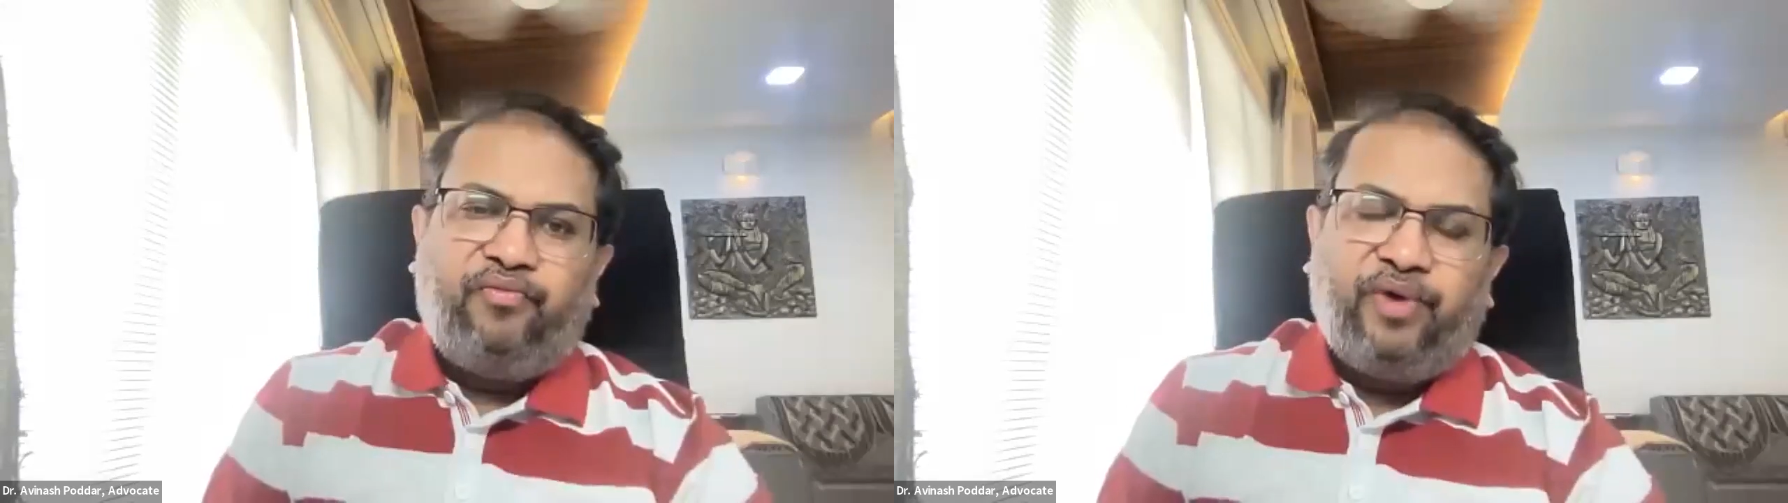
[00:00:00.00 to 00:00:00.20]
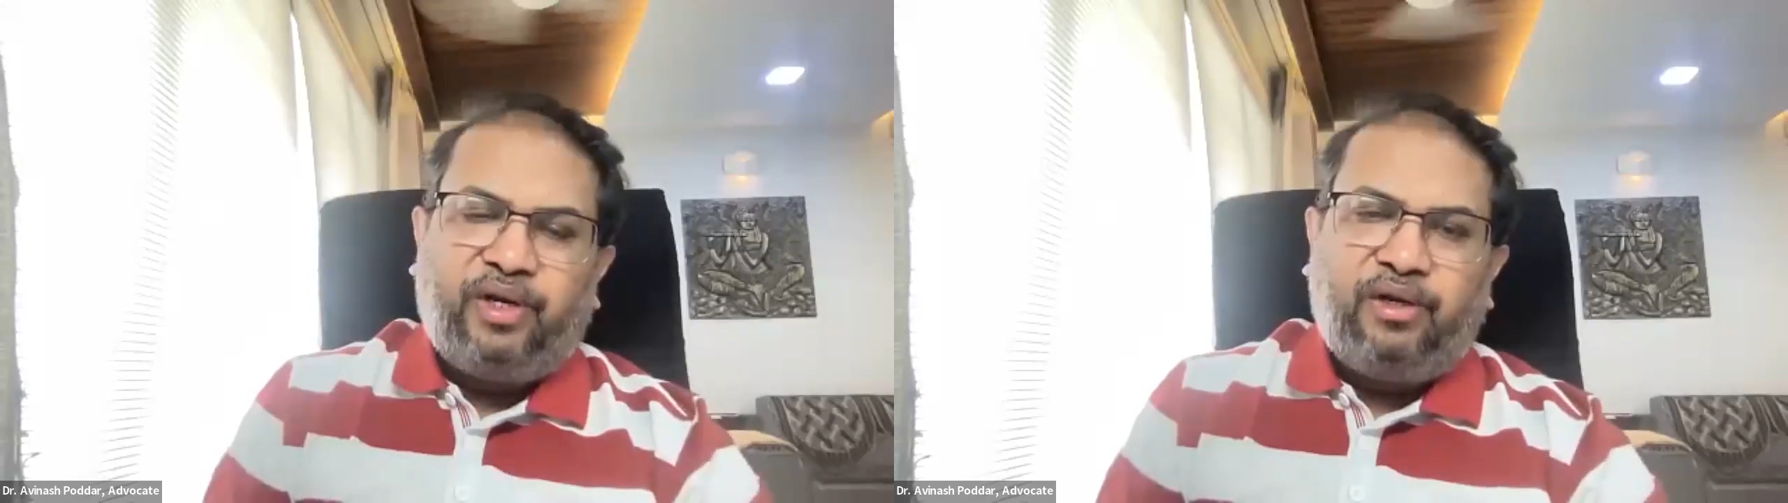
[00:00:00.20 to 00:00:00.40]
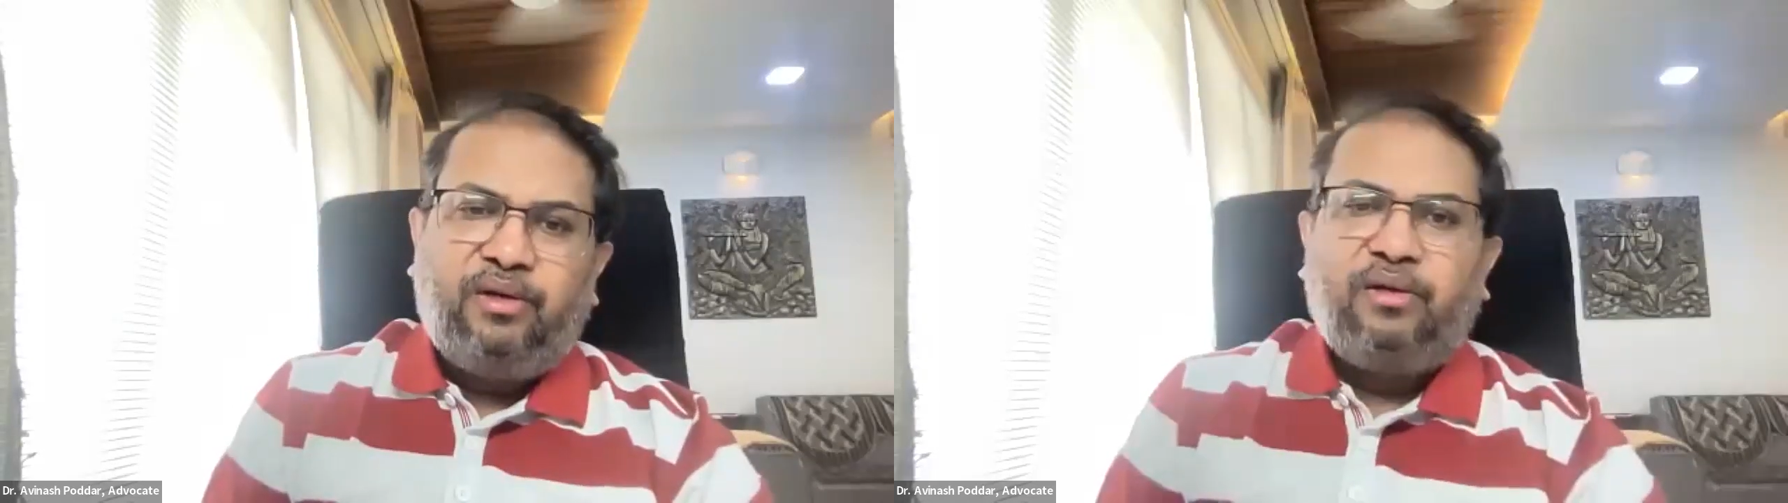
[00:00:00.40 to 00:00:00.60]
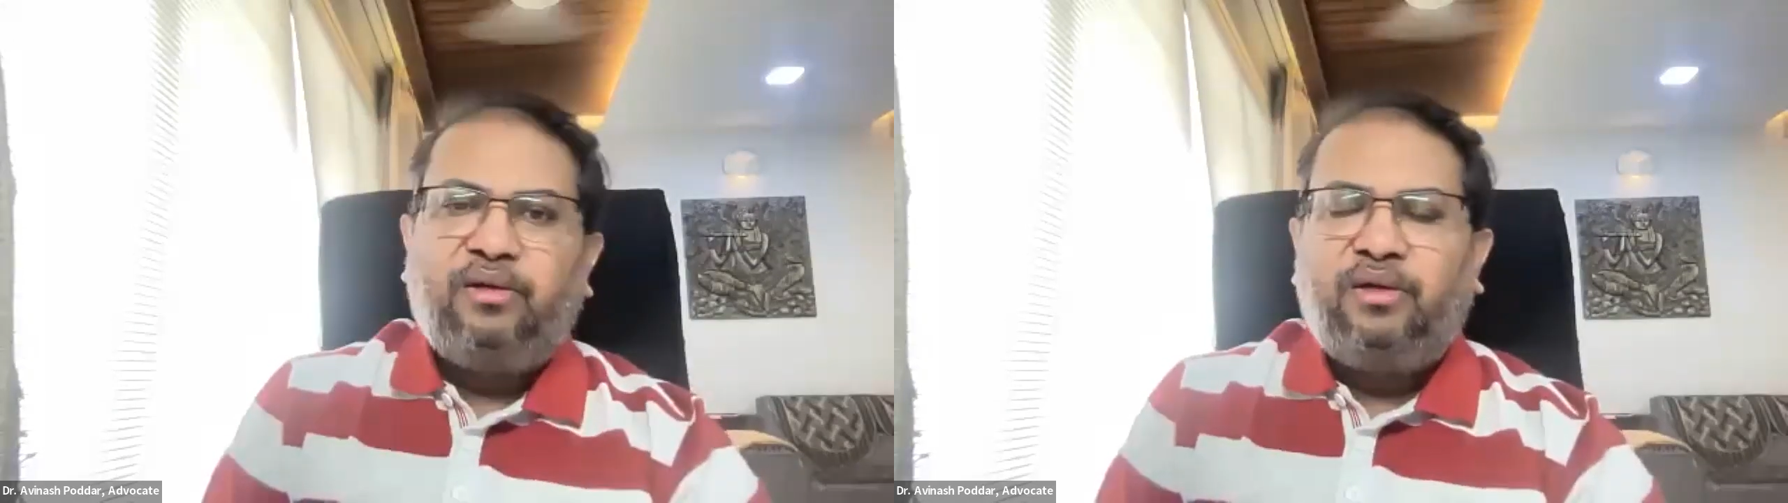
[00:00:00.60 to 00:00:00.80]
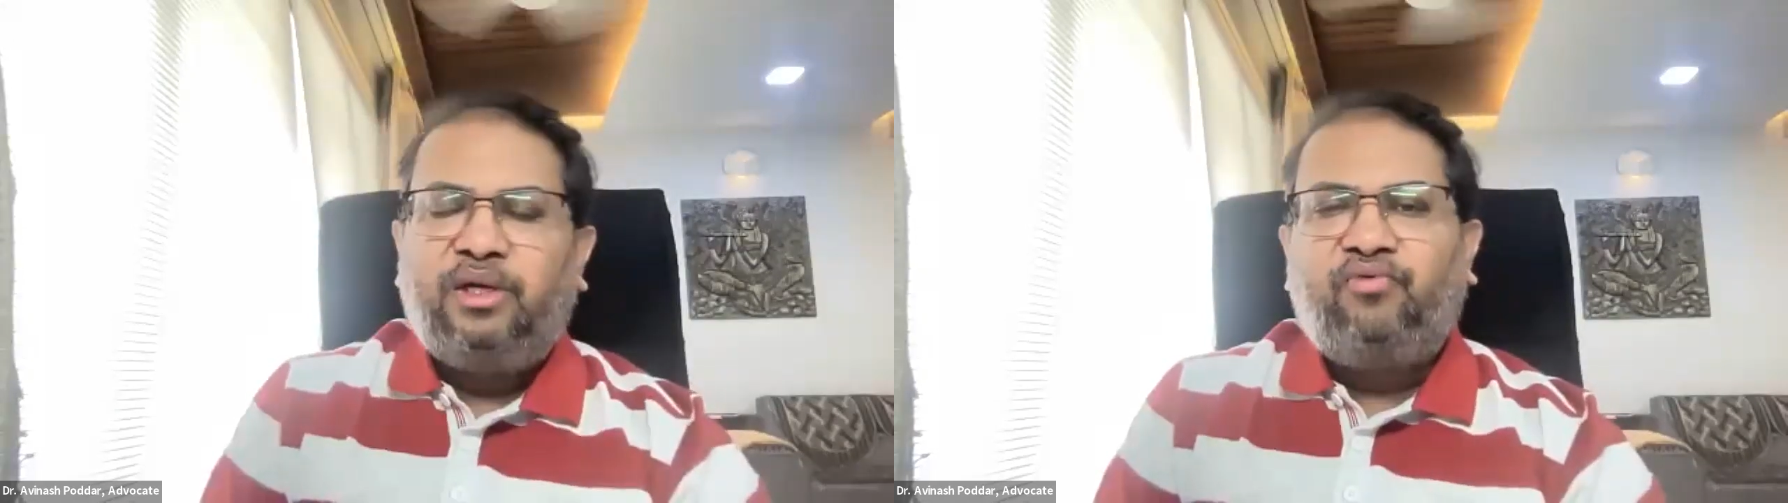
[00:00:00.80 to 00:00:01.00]
when
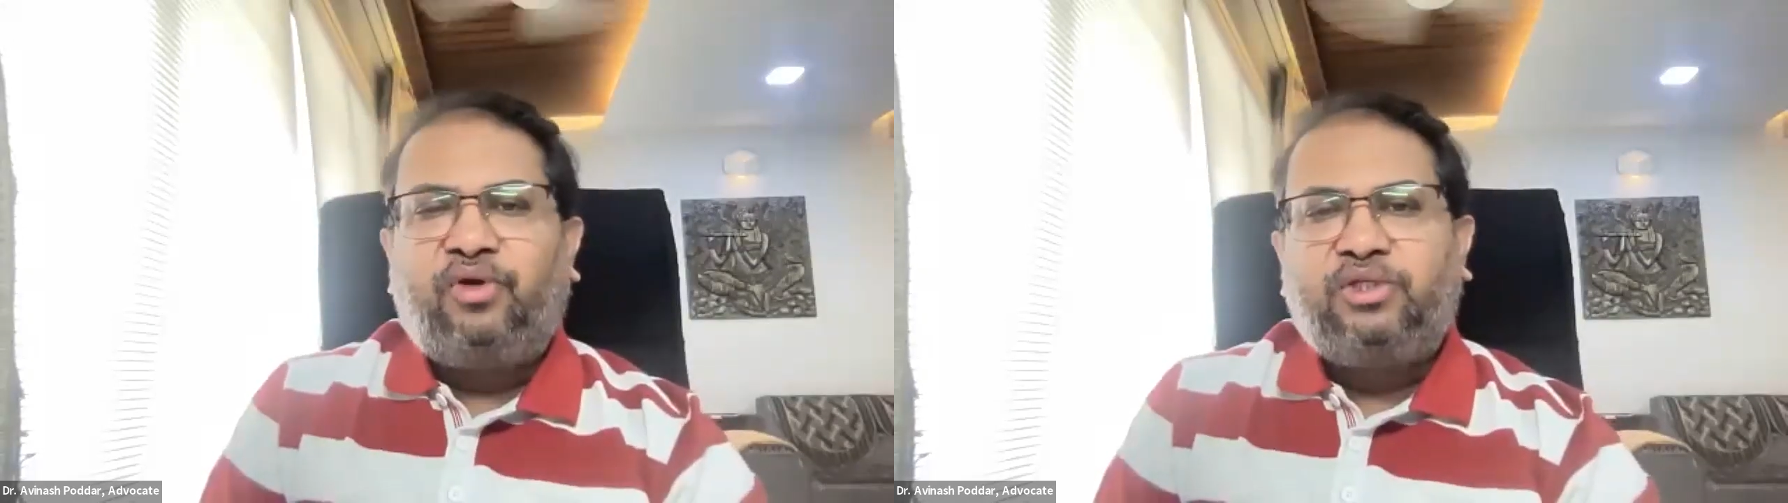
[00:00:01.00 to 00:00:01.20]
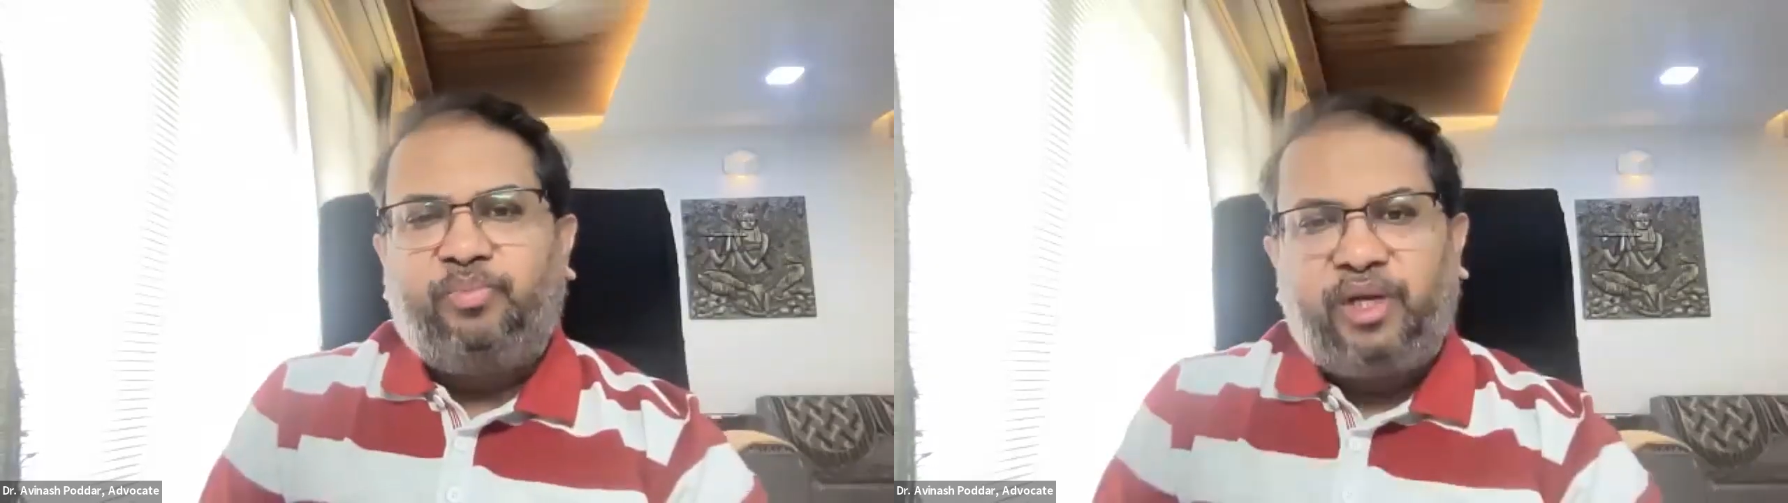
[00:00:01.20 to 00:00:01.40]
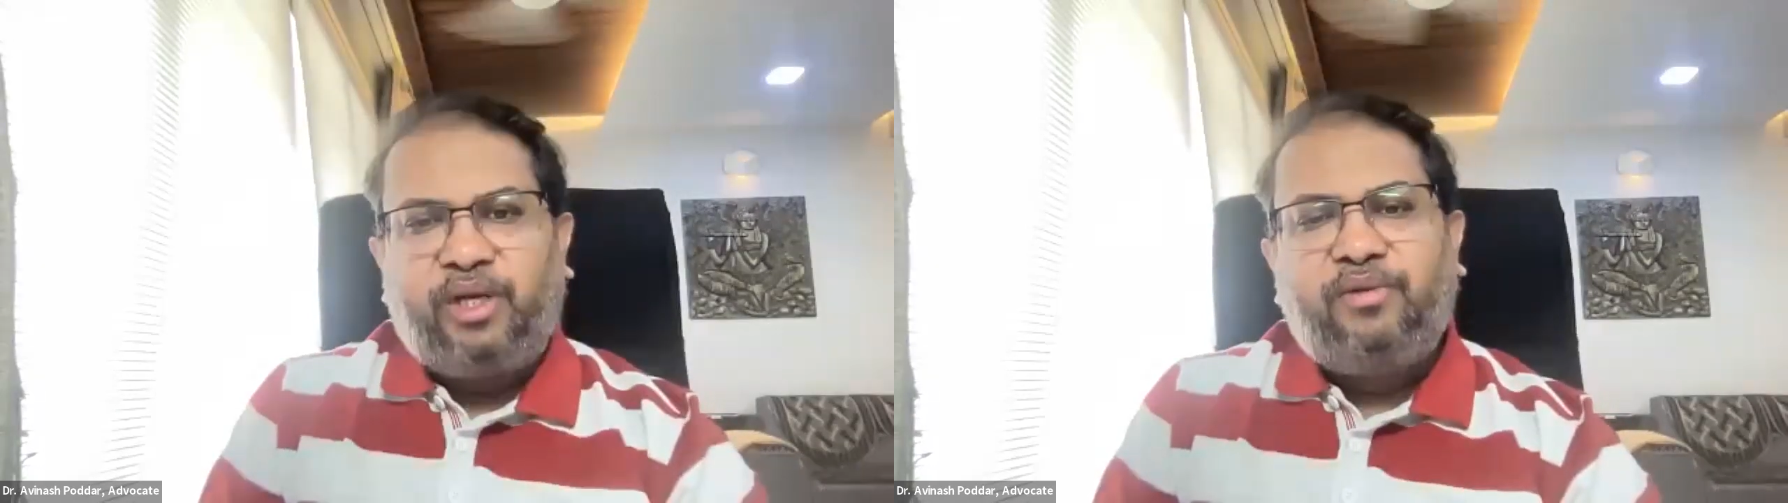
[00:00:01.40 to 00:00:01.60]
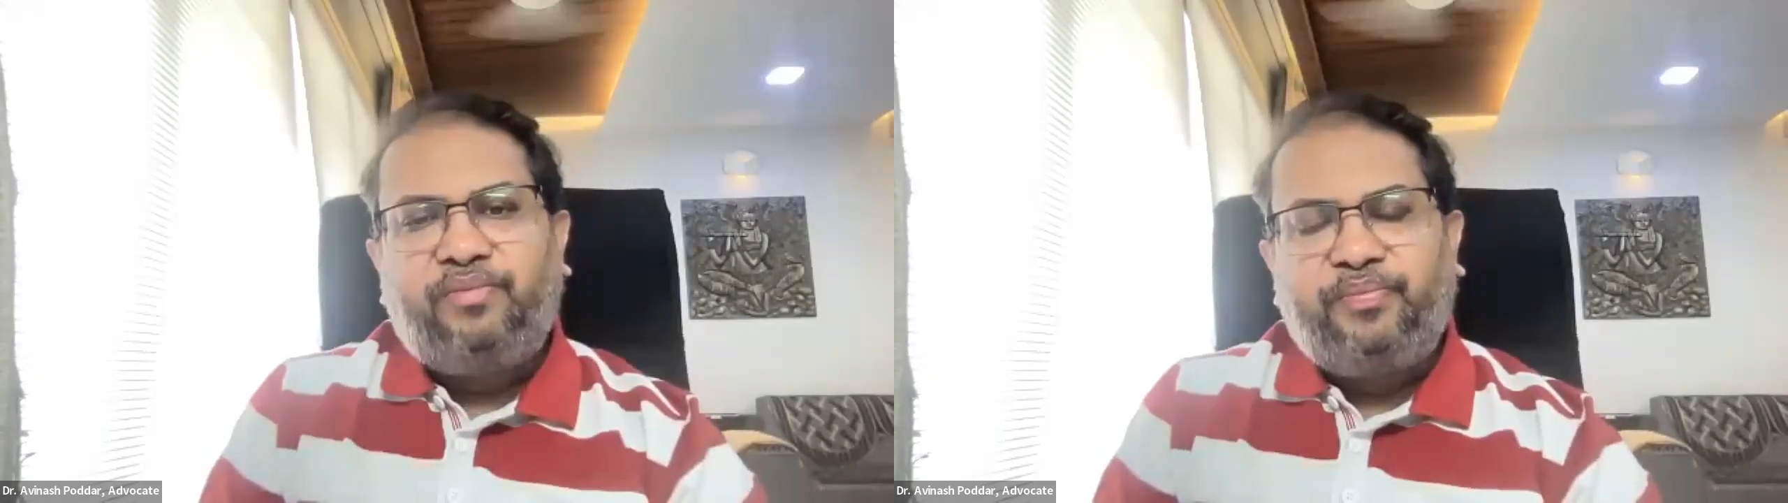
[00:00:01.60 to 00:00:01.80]
it was paid,